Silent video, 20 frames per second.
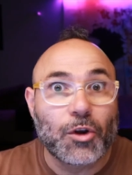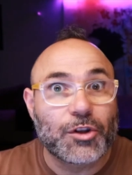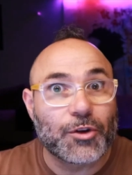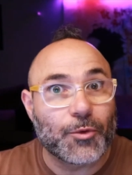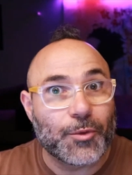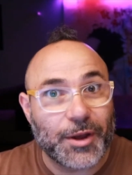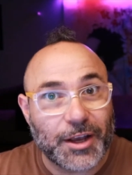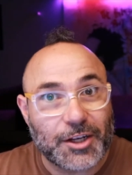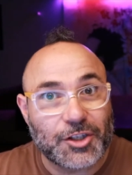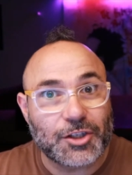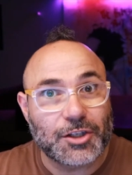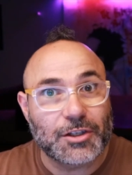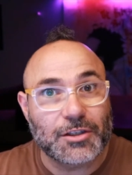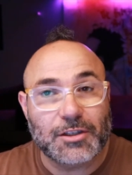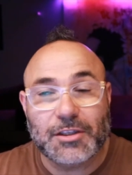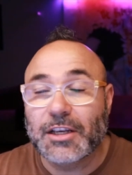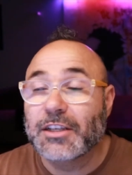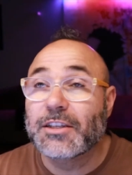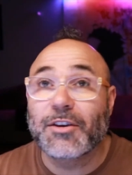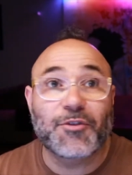directions.
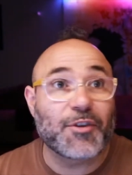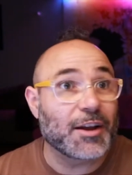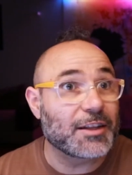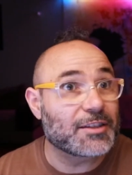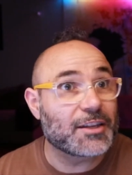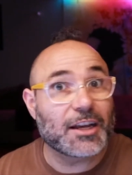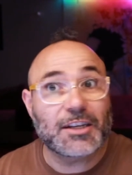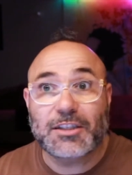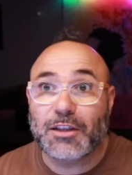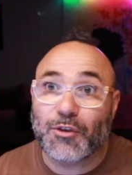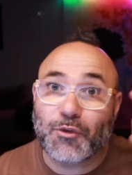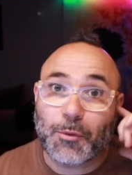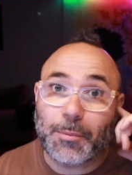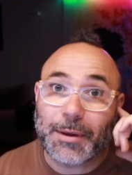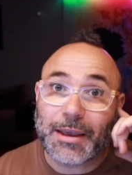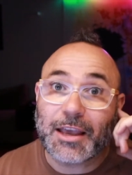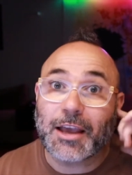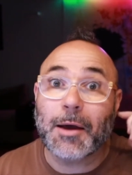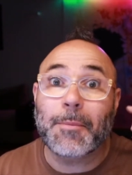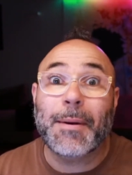These are fantastic for
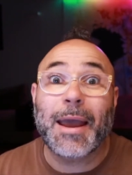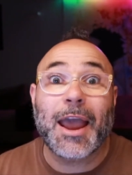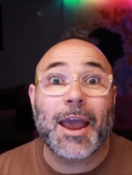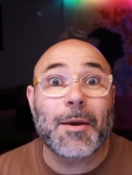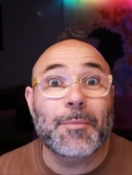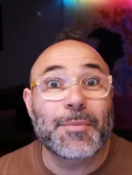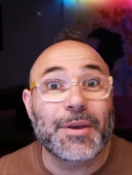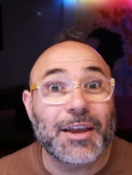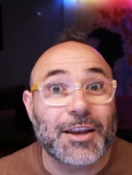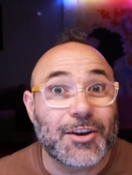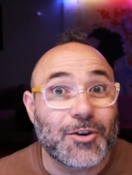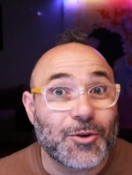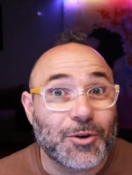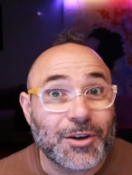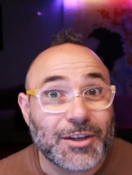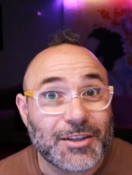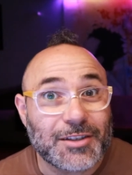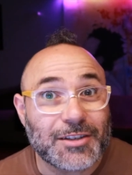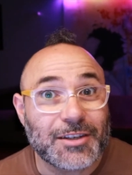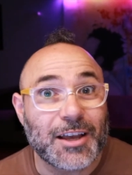picking up ambient
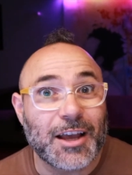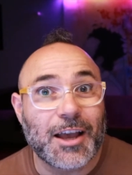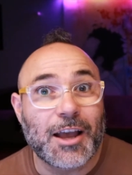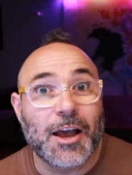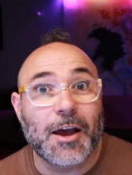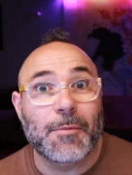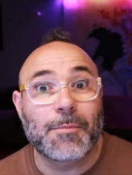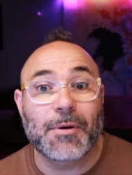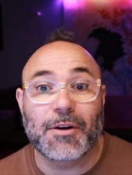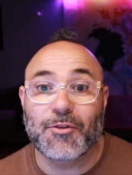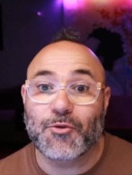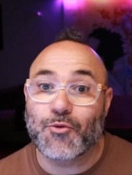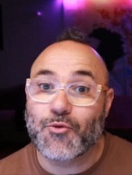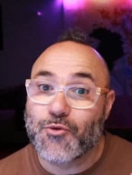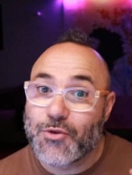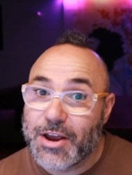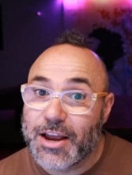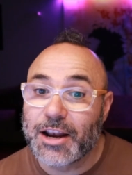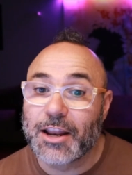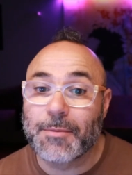noise, but
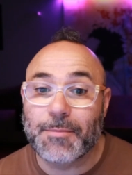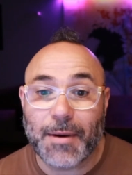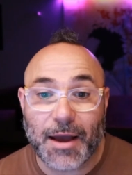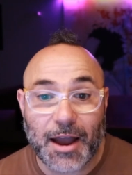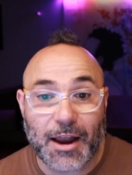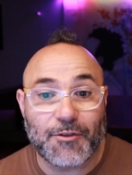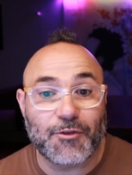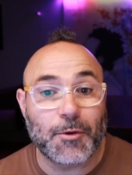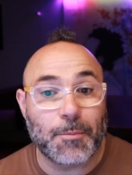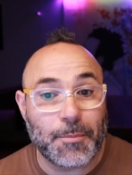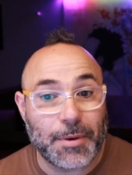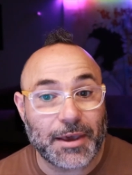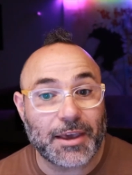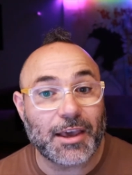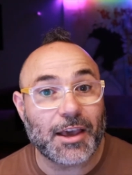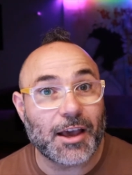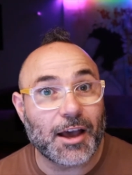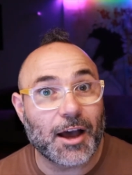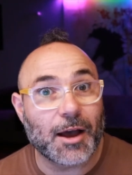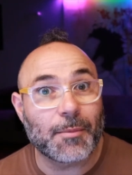really bad for
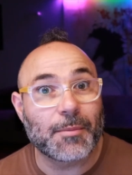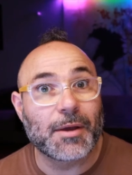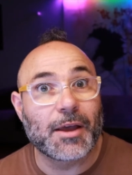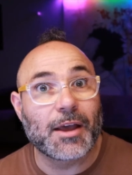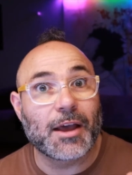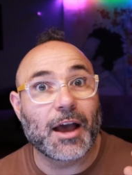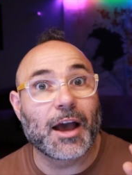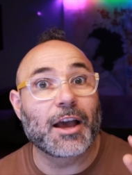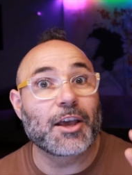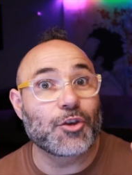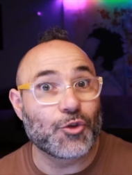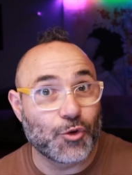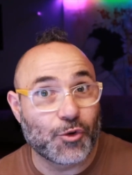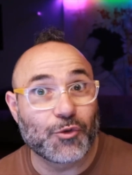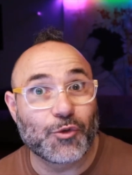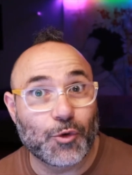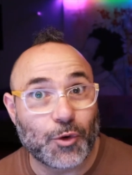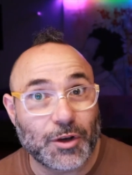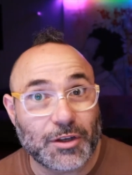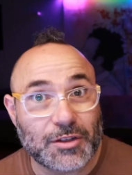picking up your
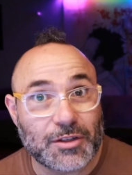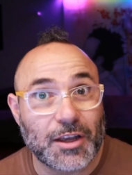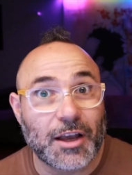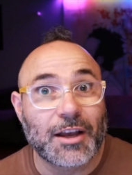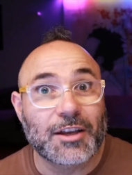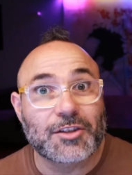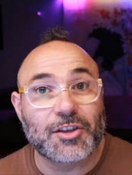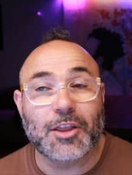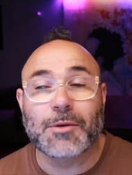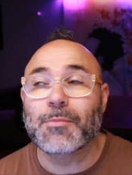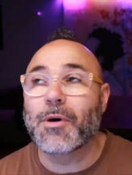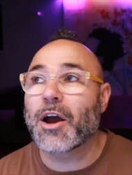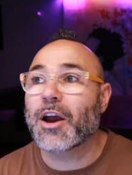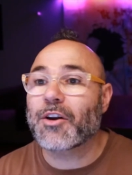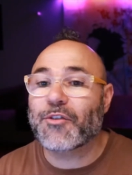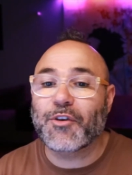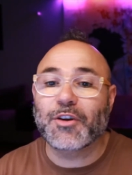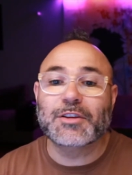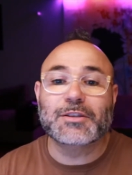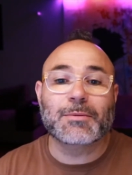voice. So the
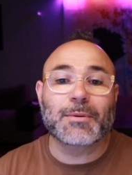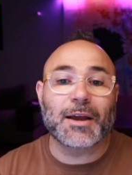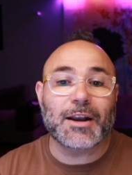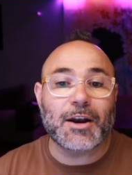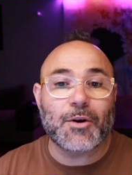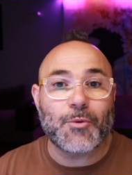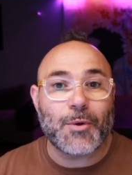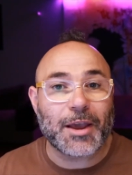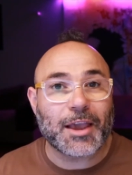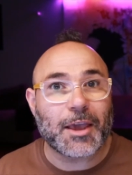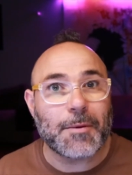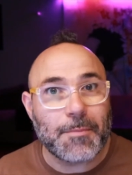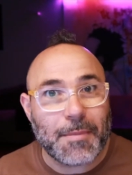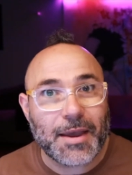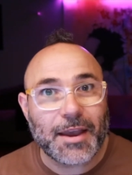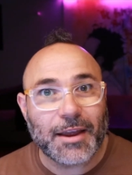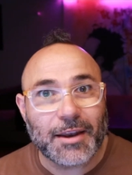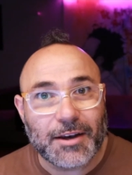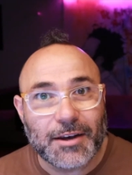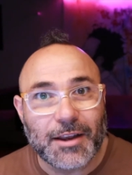microphones I'm going to
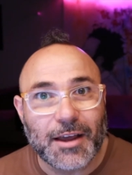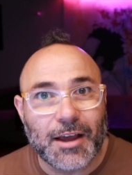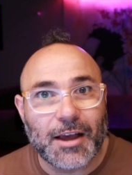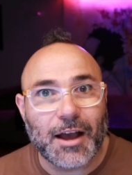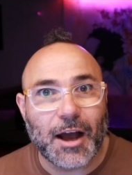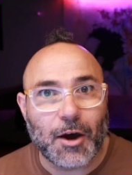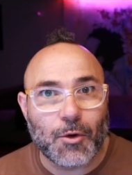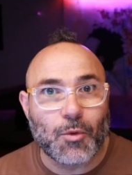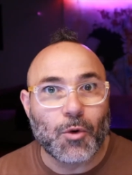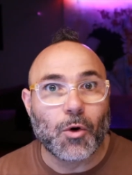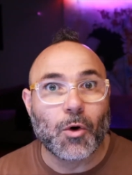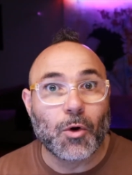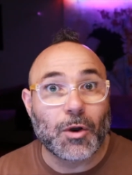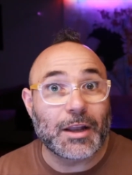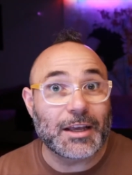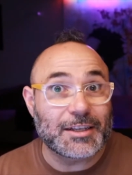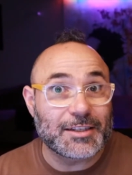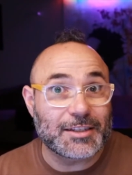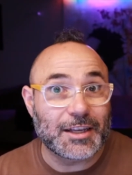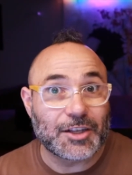recommend are all
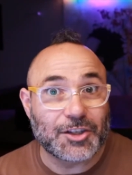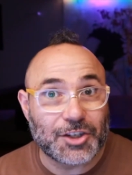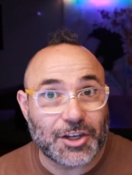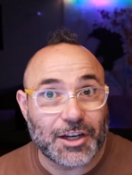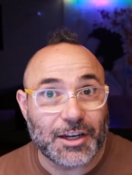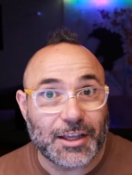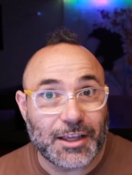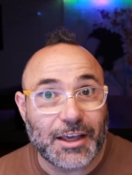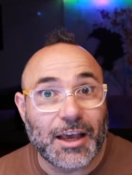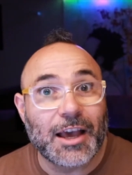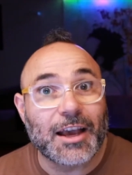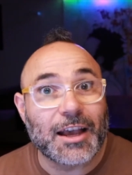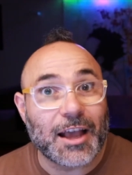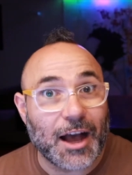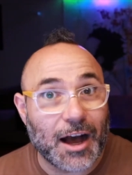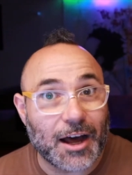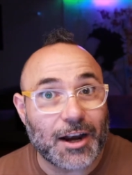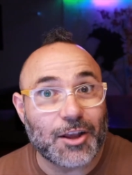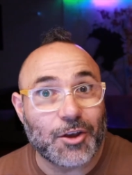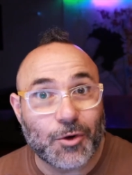essentially
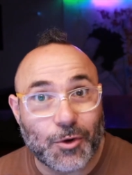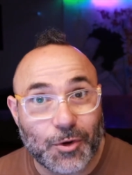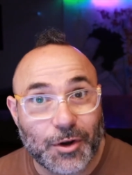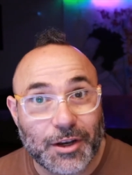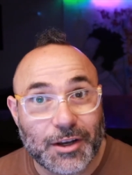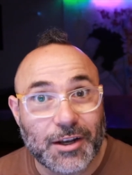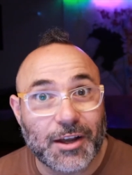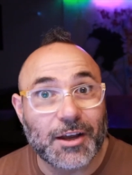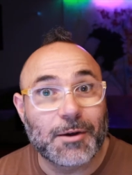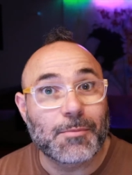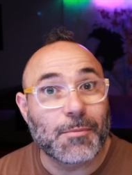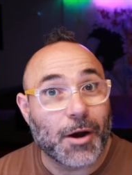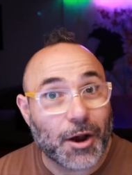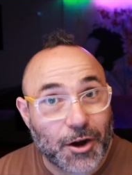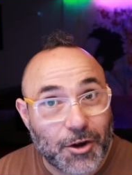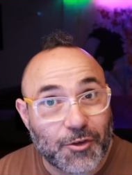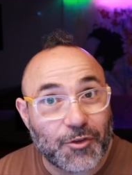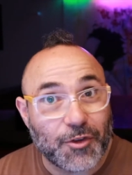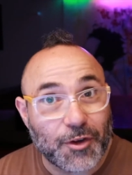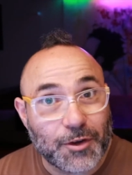cardioid
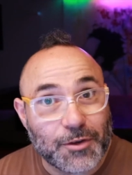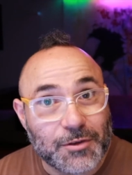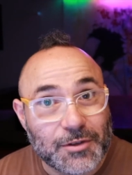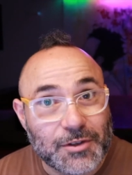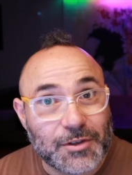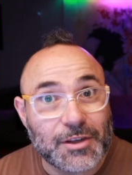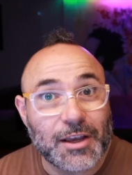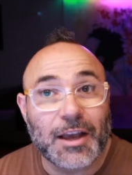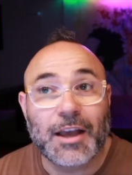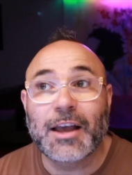microphones.